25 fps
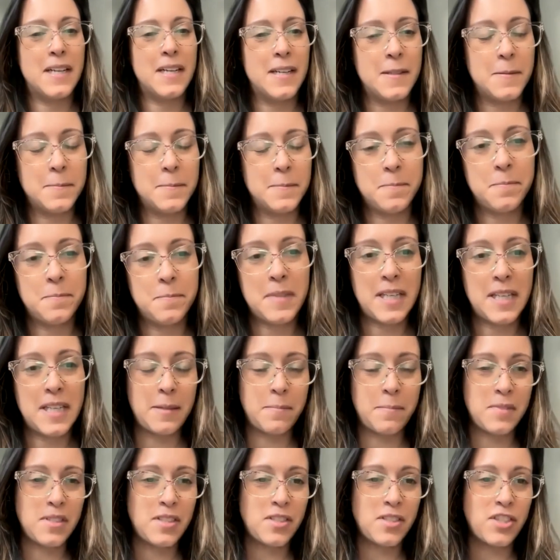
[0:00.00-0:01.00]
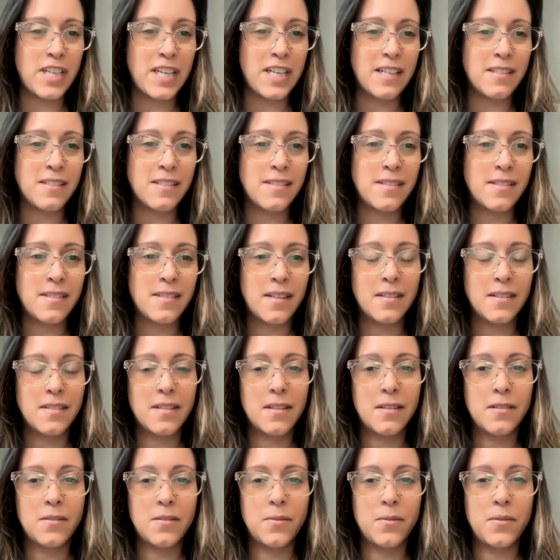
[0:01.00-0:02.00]
Um, my name's Jess
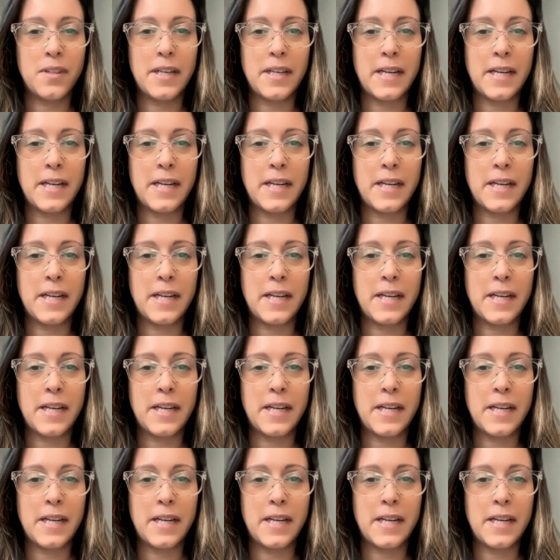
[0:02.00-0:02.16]
Anzaldu,